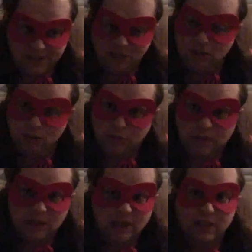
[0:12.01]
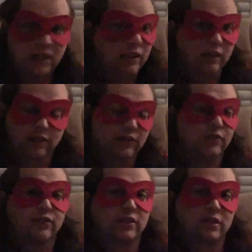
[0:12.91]
you know, while
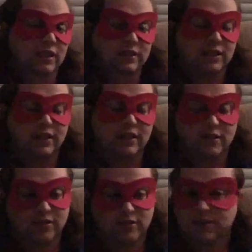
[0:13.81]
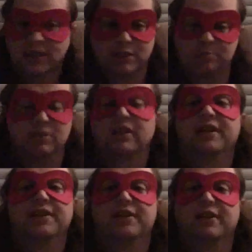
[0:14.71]
Canadians are out there
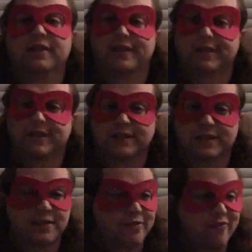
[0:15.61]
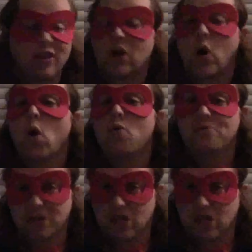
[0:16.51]
celebrating their own